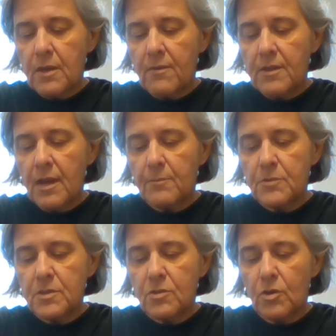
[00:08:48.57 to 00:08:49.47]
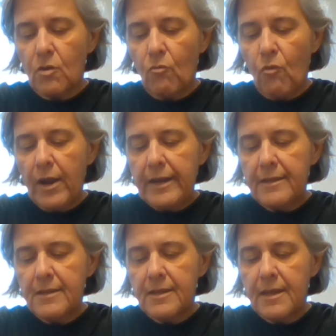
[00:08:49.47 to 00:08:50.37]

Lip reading: And then I'm just going to write the